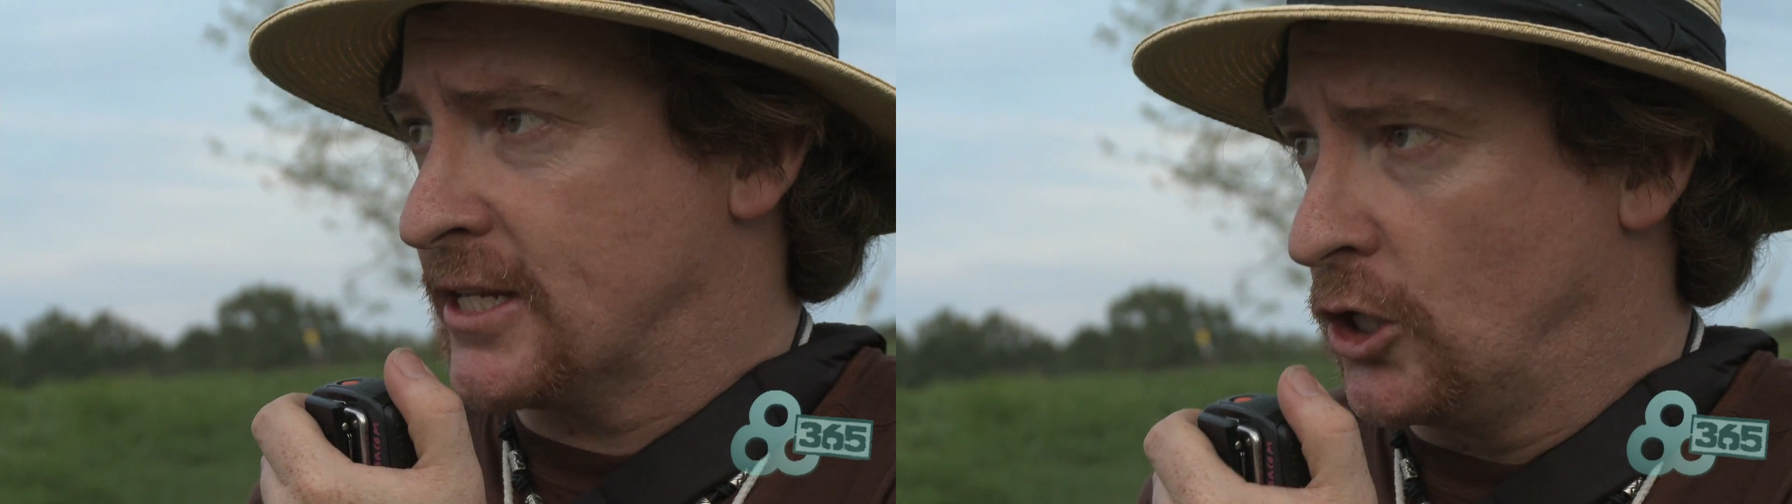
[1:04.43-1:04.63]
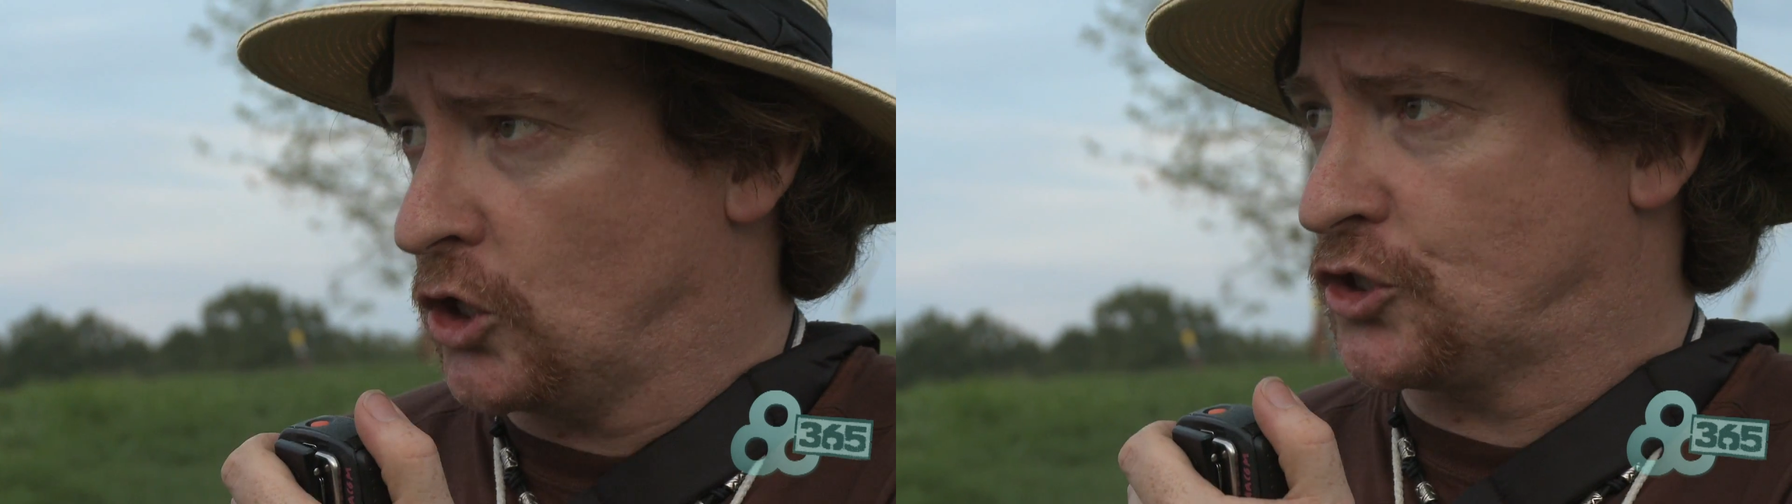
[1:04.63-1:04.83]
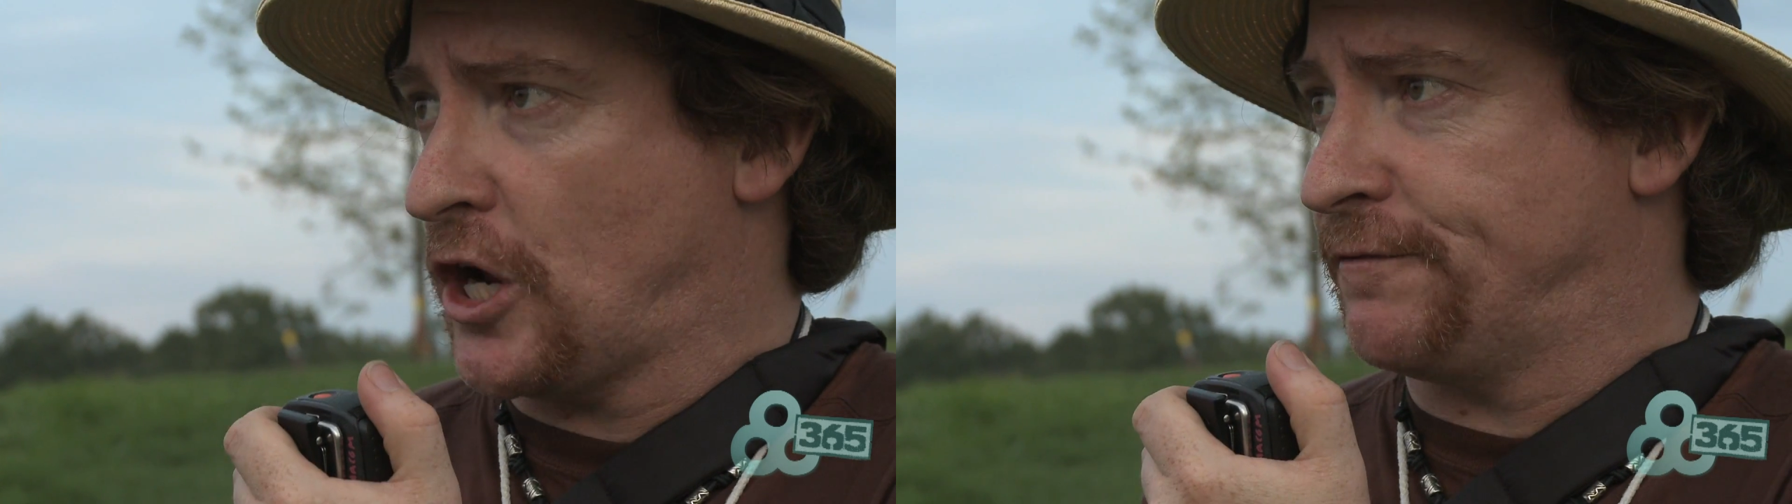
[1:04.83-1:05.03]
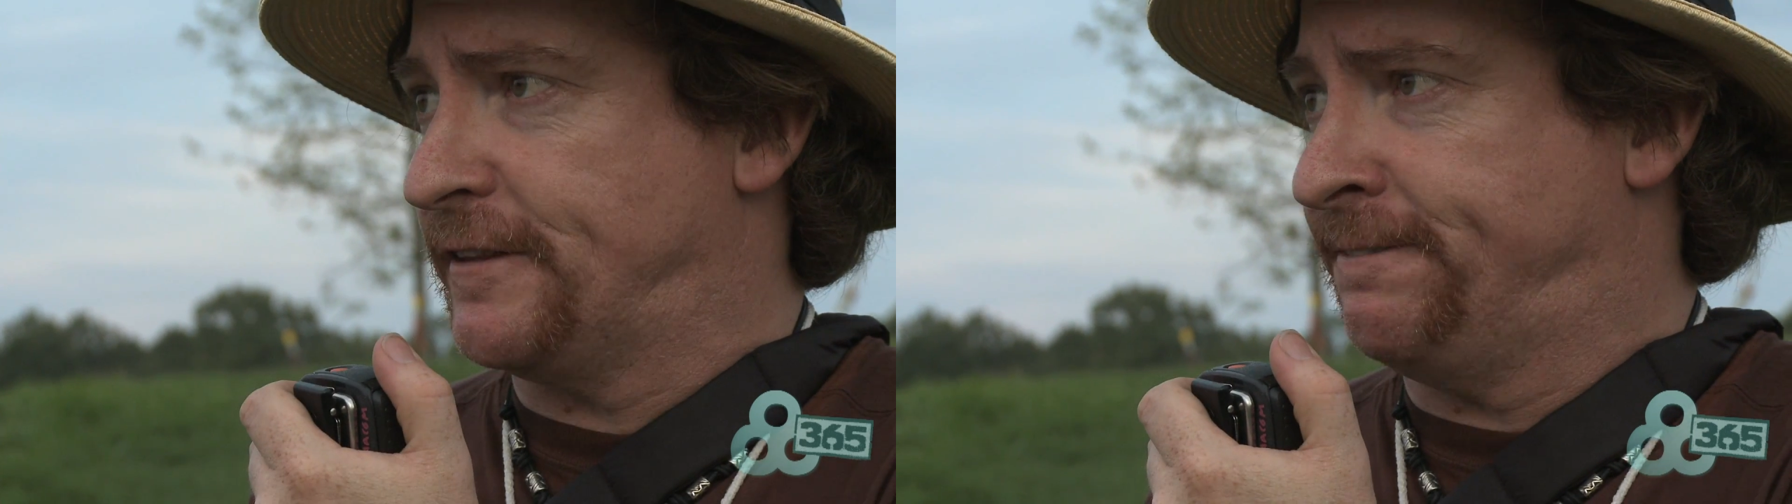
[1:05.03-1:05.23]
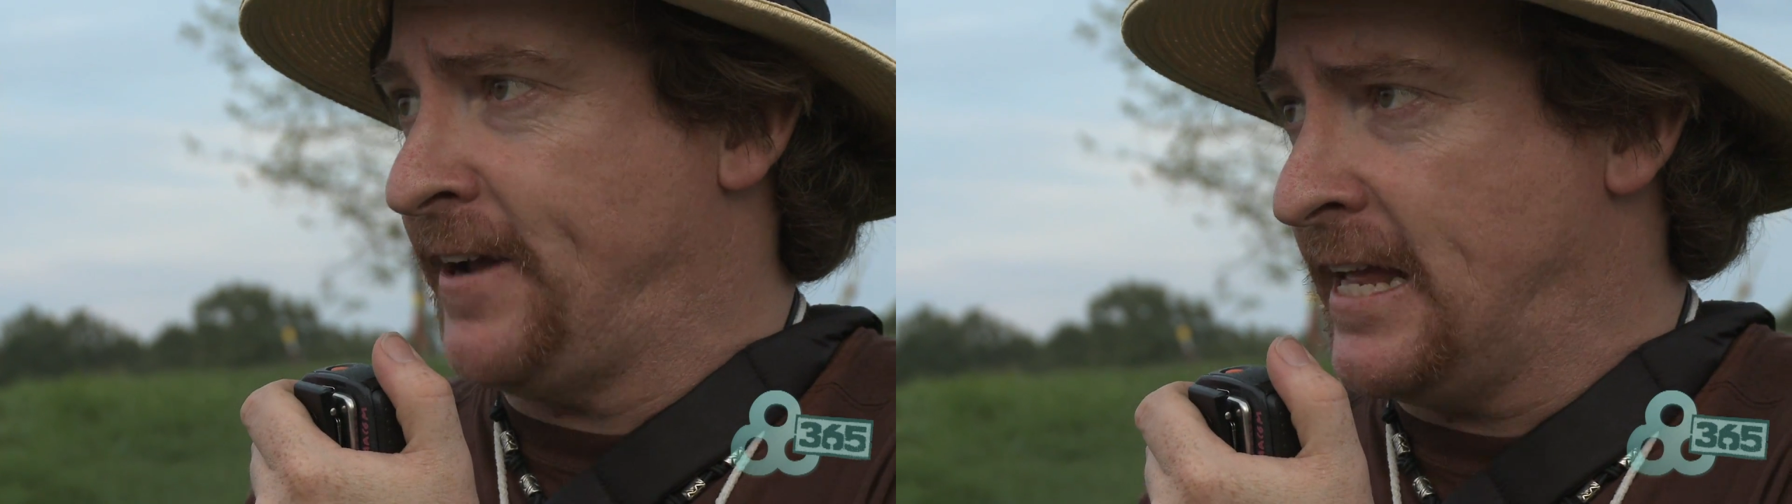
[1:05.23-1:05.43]
looked over
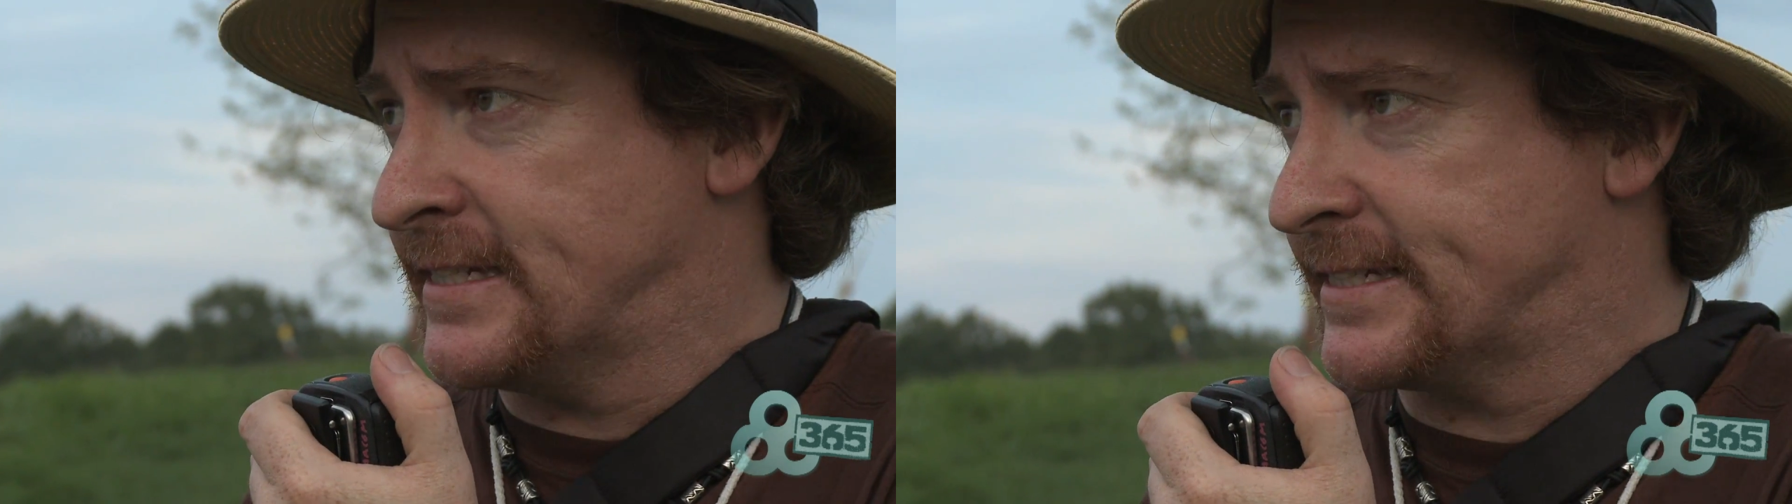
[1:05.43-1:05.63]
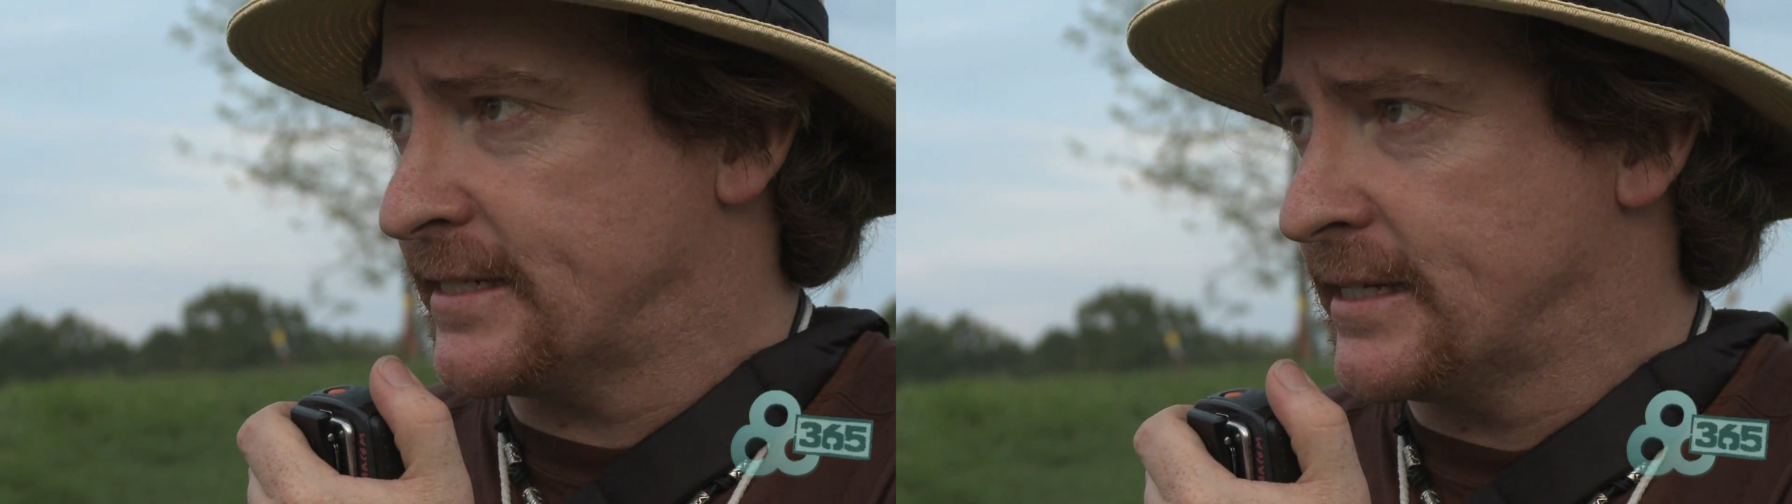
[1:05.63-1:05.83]
the fence,